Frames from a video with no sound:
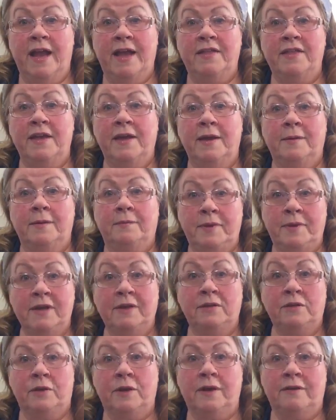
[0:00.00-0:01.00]
and then
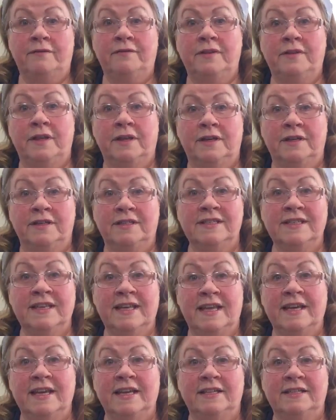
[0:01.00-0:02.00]
peeled off the
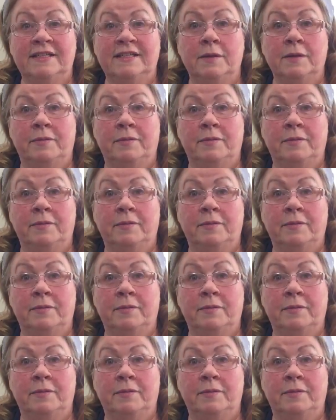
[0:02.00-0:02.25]
skins,